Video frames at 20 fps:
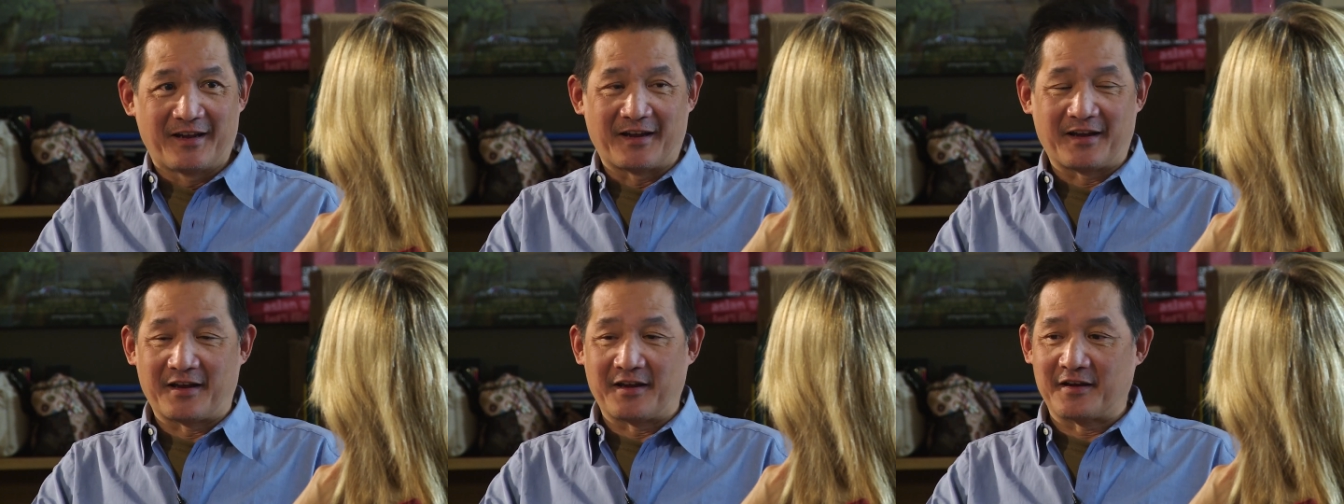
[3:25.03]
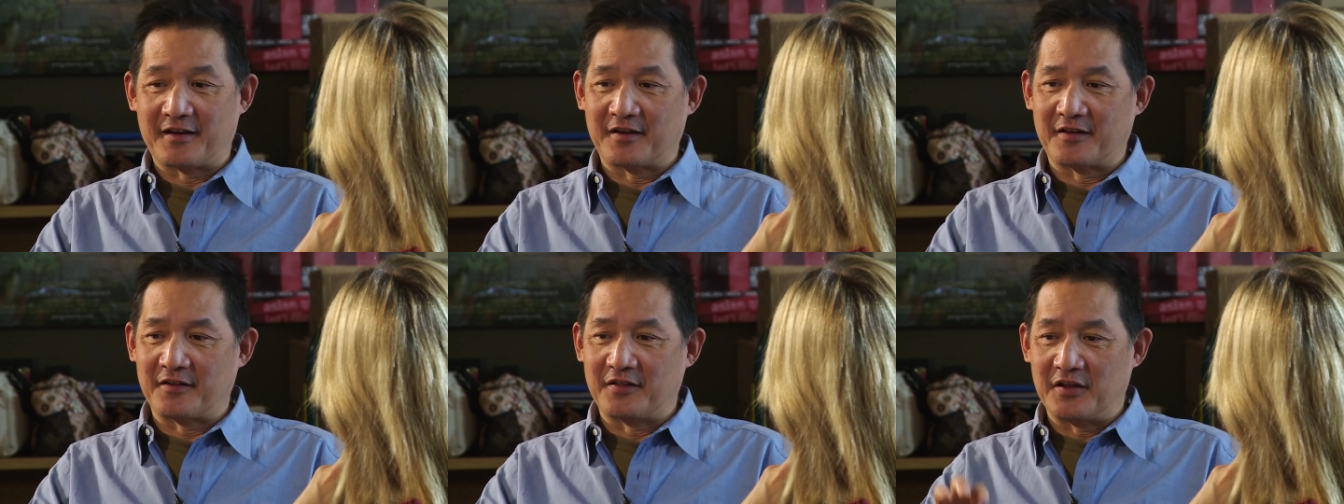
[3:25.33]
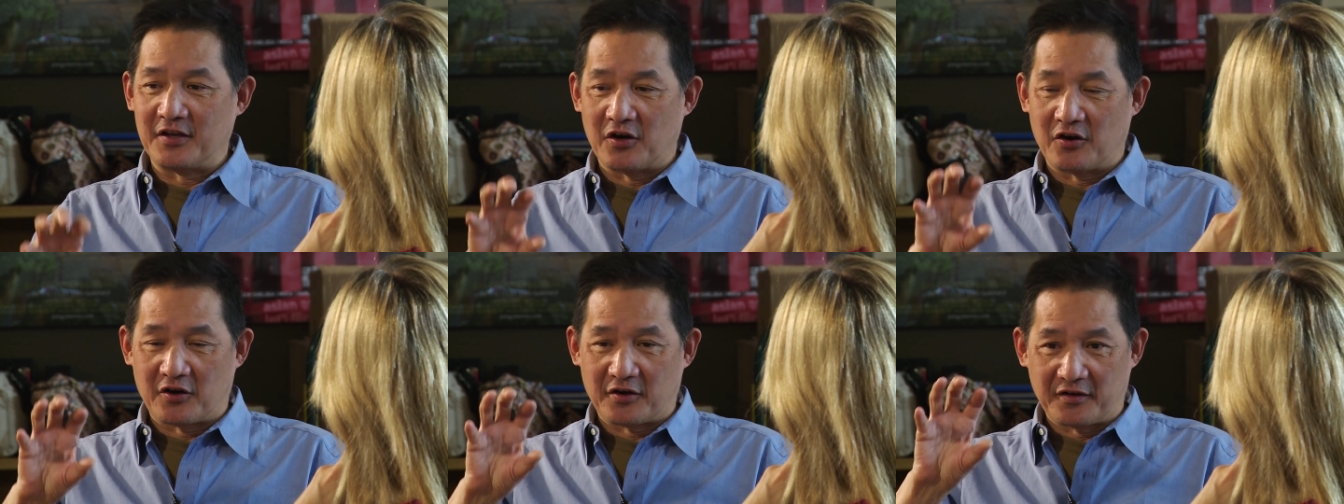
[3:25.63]
And
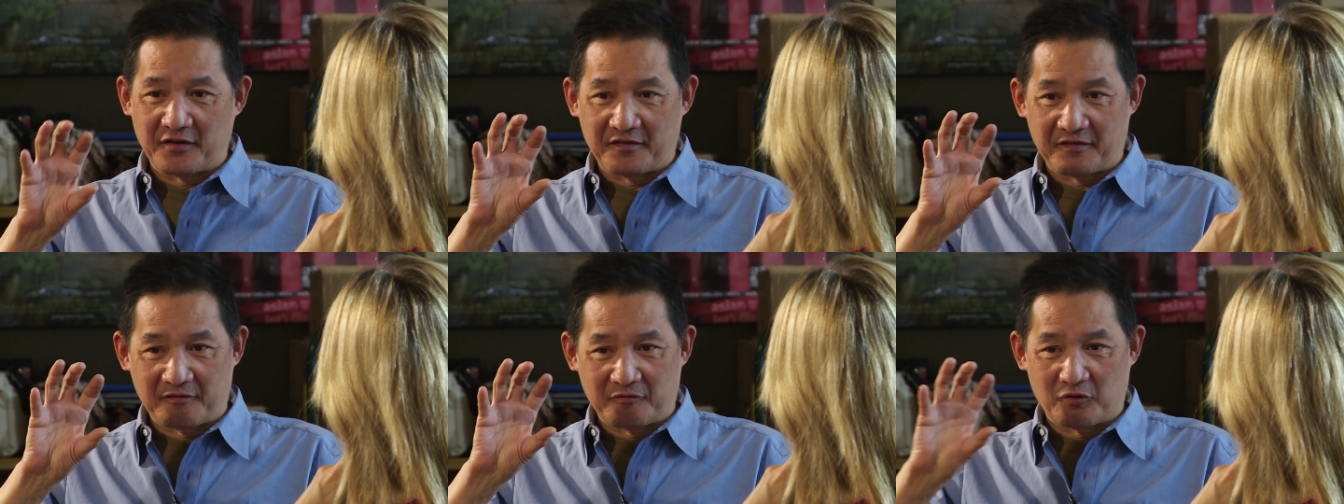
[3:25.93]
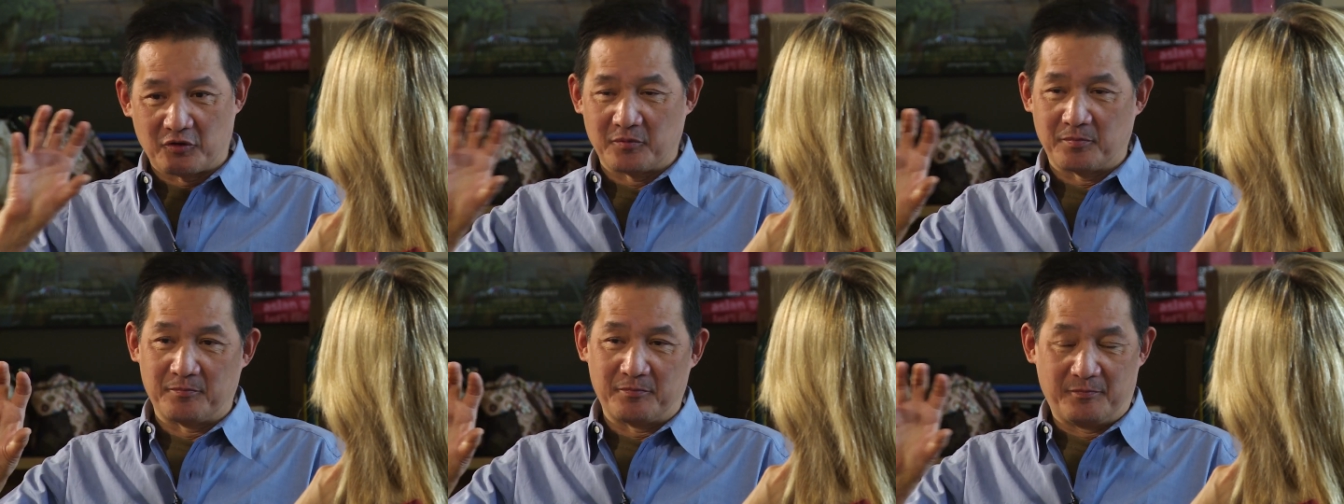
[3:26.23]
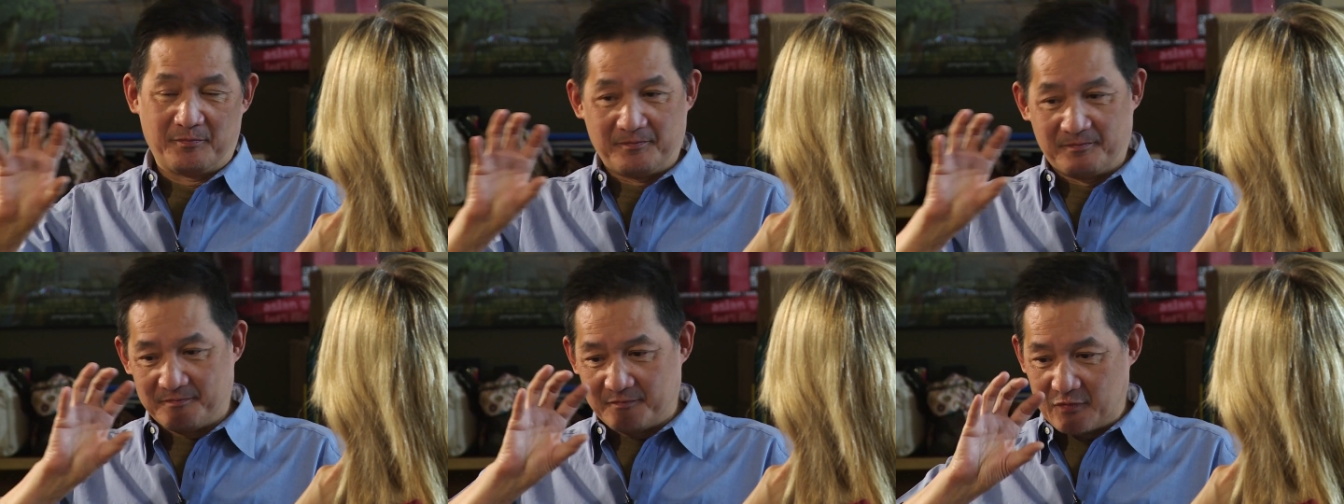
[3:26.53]
the artist group
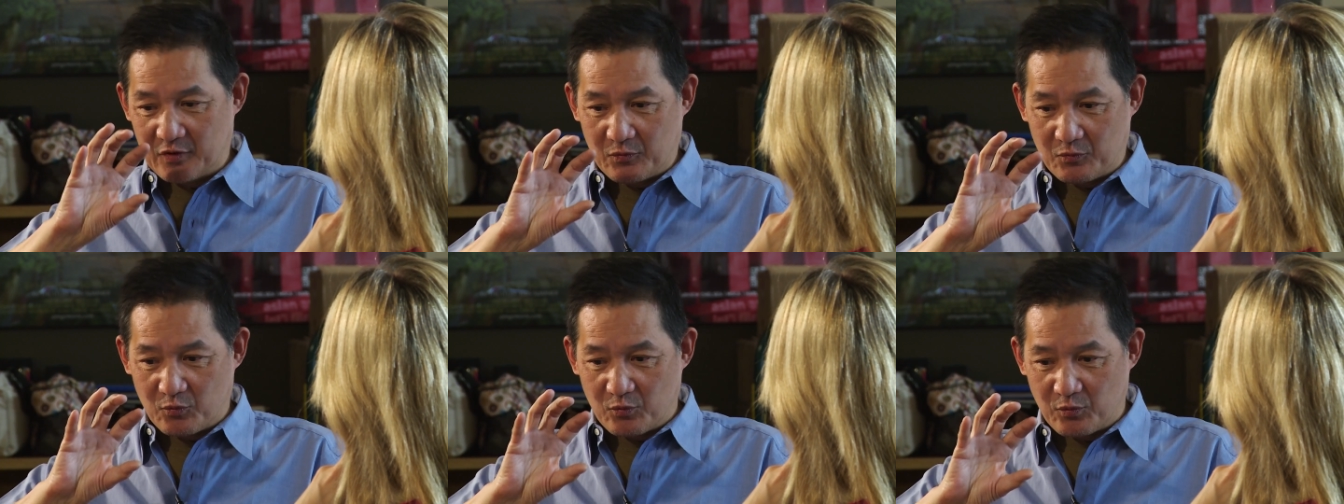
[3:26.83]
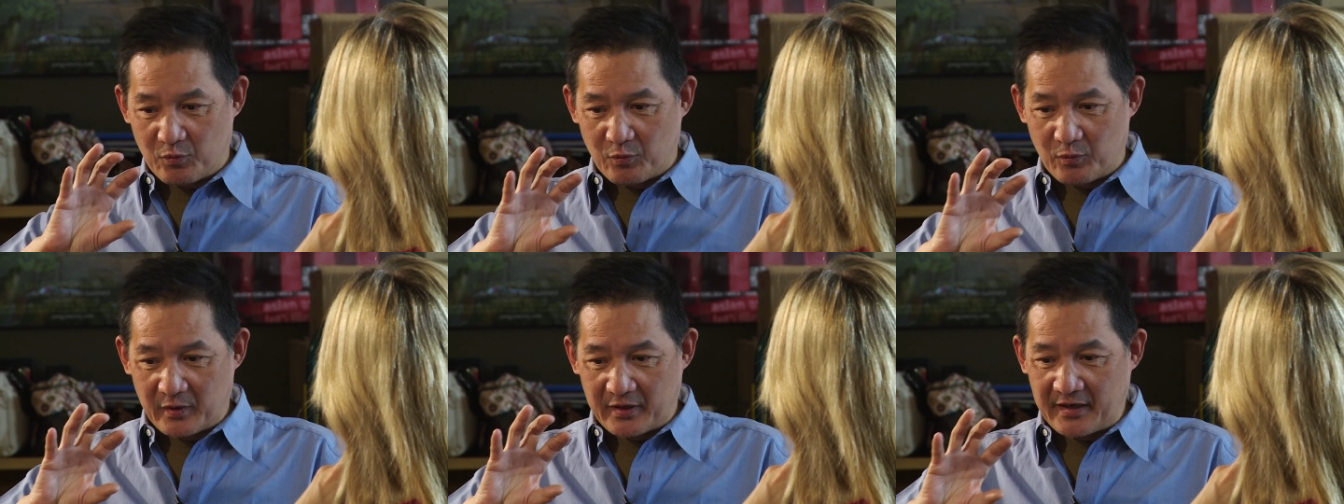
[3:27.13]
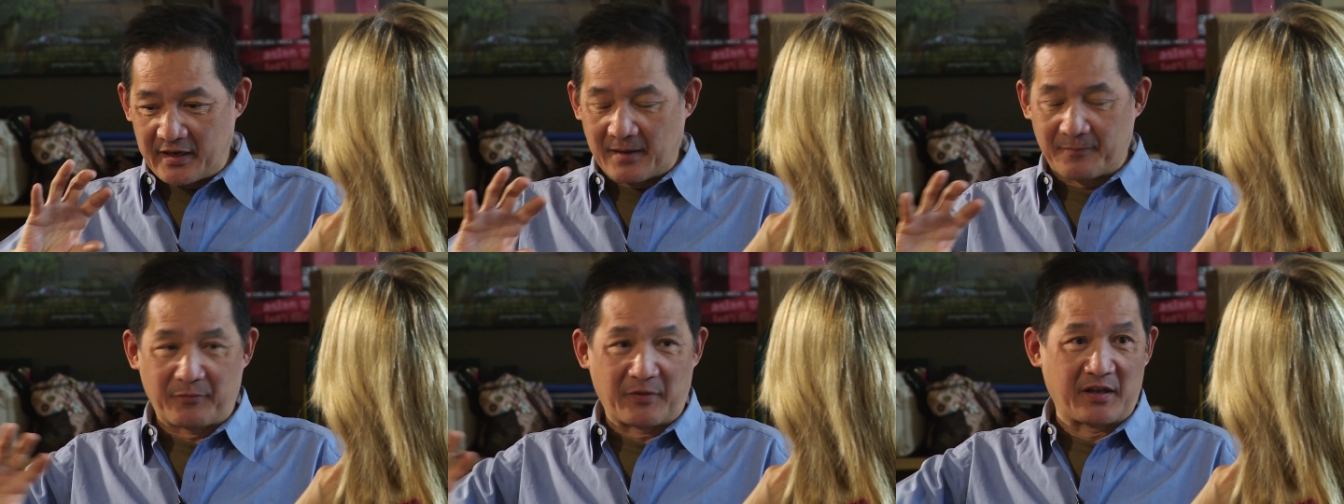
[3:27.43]

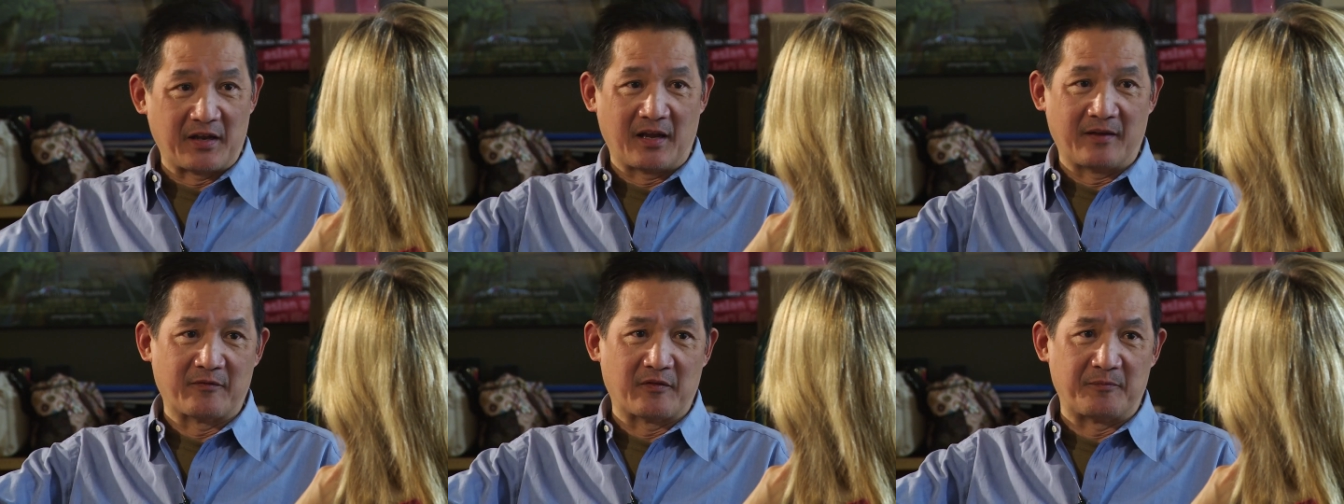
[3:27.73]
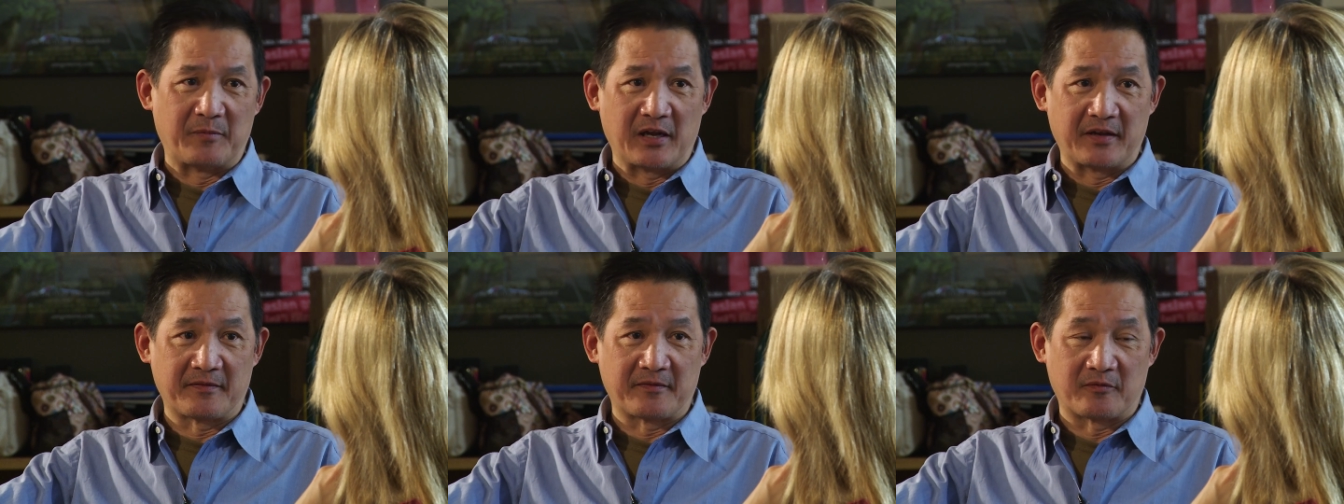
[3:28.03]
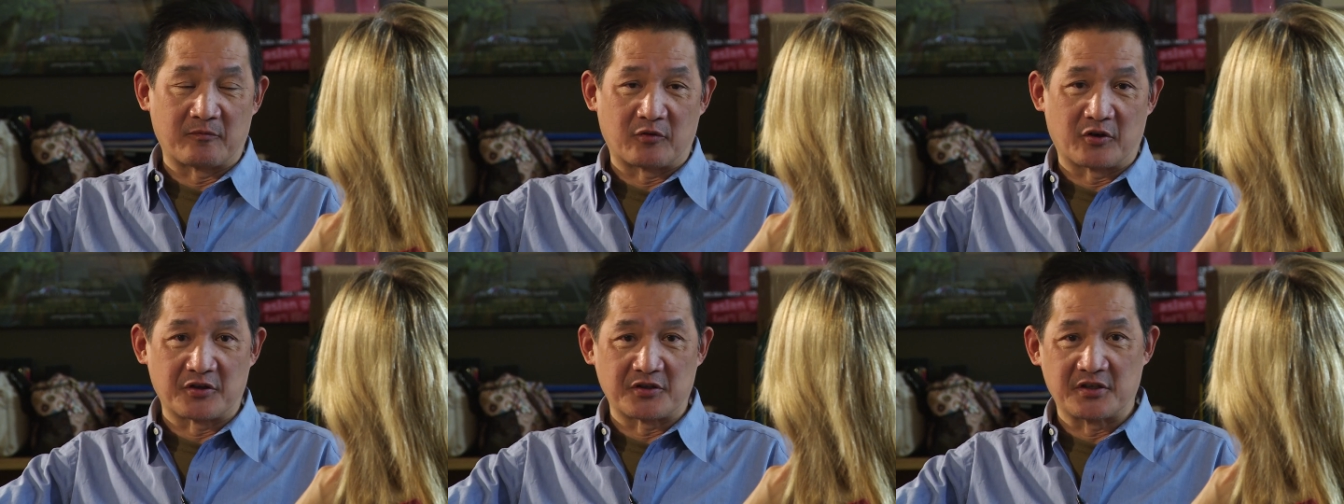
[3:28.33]
kept the name of
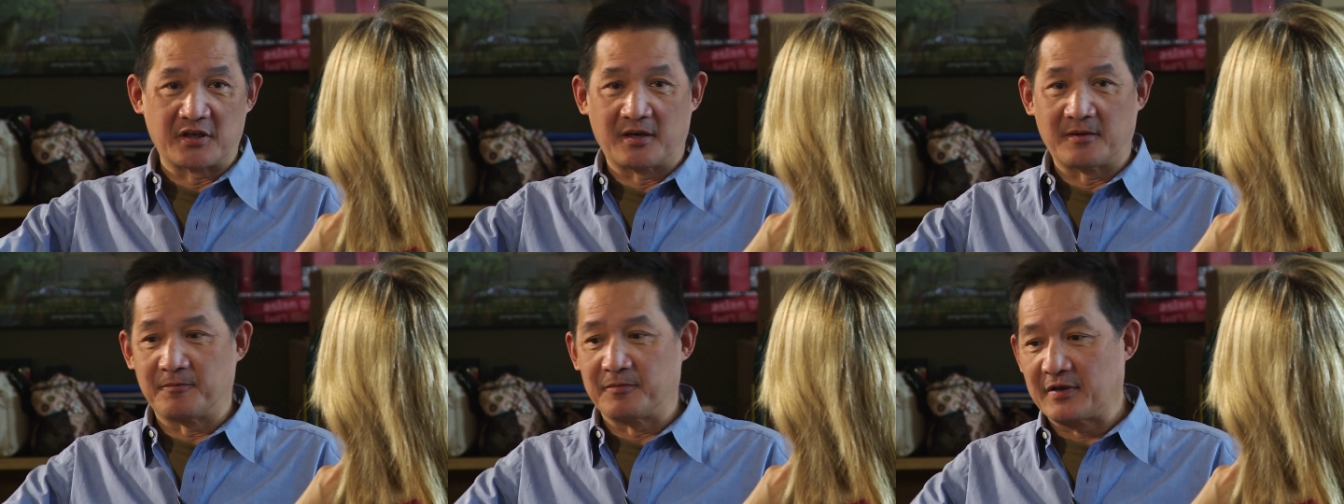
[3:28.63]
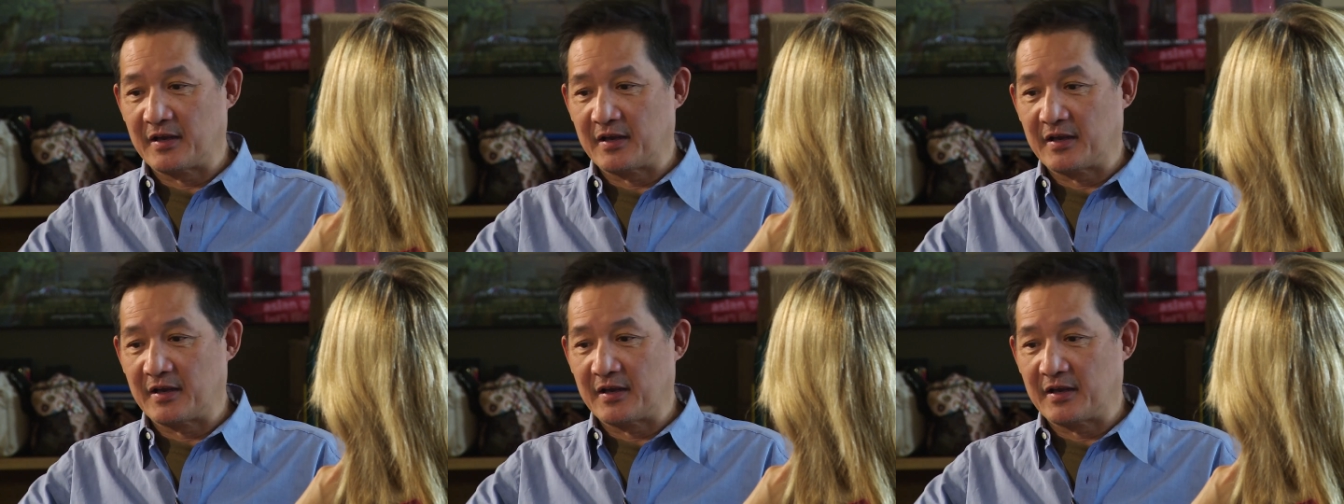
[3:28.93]
Basement Workshop,